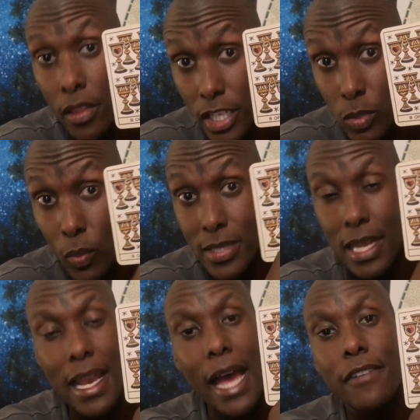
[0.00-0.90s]
This was
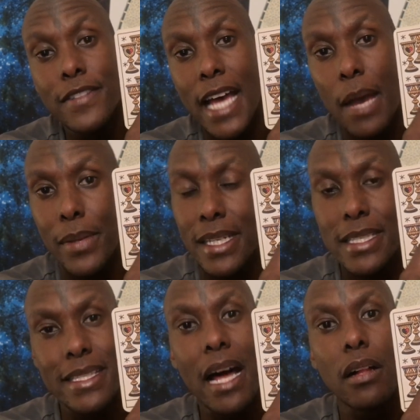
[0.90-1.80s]
a lifetime in
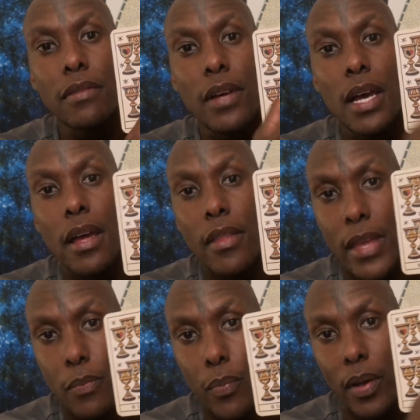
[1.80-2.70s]
itself.
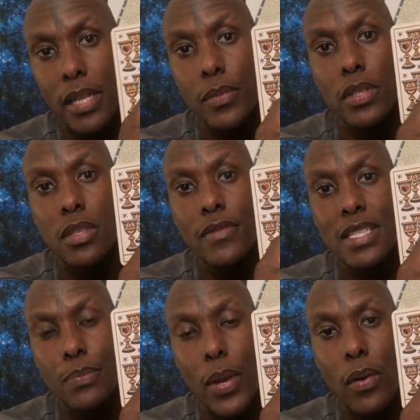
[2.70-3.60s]
The embodiment of
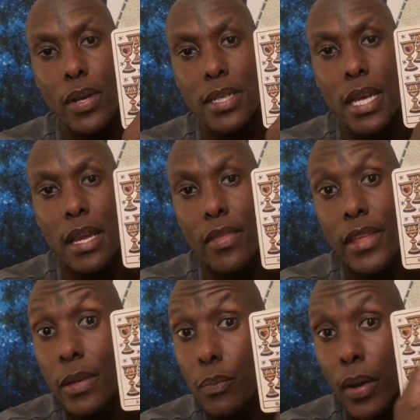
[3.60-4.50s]
spirit,
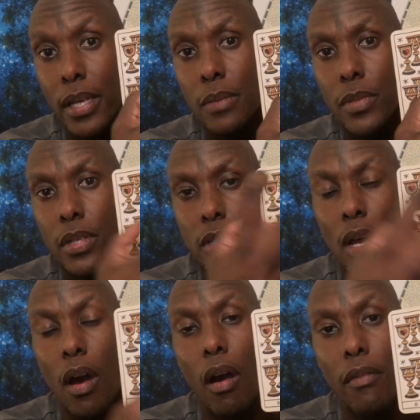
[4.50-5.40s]
the embodiment
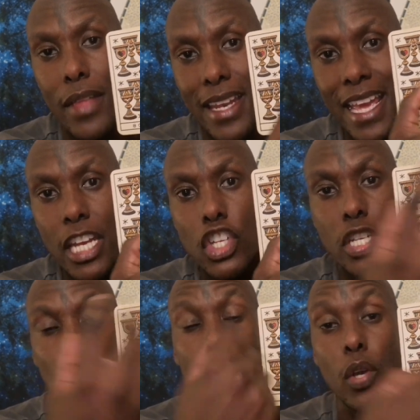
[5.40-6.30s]
of that
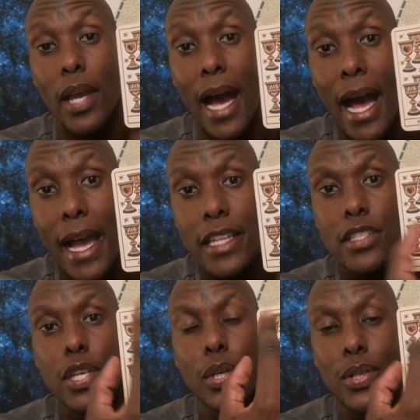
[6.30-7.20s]
energy where your
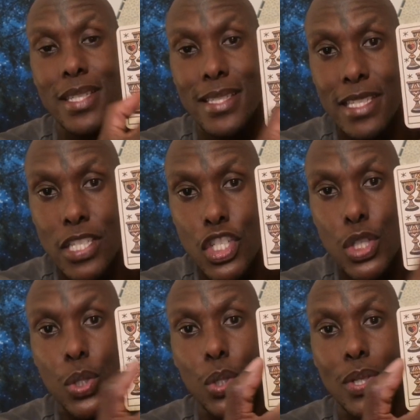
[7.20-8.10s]
guides could assist you,